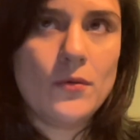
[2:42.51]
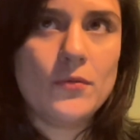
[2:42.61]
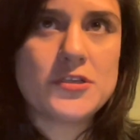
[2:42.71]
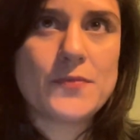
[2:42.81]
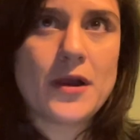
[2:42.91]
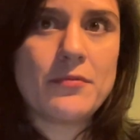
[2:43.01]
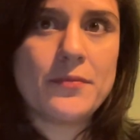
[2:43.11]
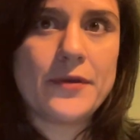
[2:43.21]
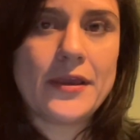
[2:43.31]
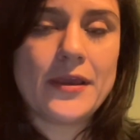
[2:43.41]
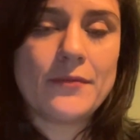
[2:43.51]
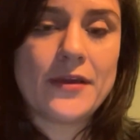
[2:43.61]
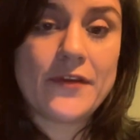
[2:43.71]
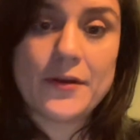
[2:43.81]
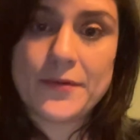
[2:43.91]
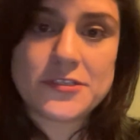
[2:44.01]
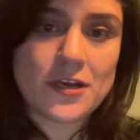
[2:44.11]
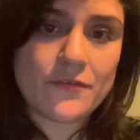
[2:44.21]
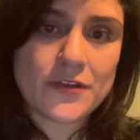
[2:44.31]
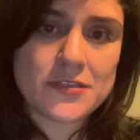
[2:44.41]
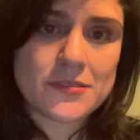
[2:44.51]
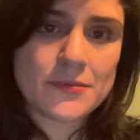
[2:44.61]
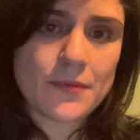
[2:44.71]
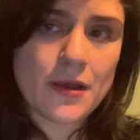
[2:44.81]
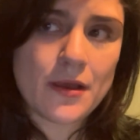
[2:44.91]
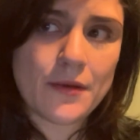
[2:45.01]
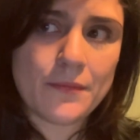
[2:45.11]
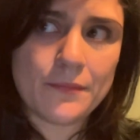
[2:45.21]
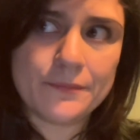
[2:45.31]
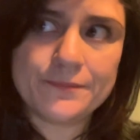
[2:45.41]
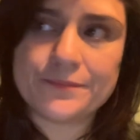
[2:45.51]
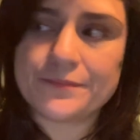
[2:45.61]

was probably in my therapist's office. And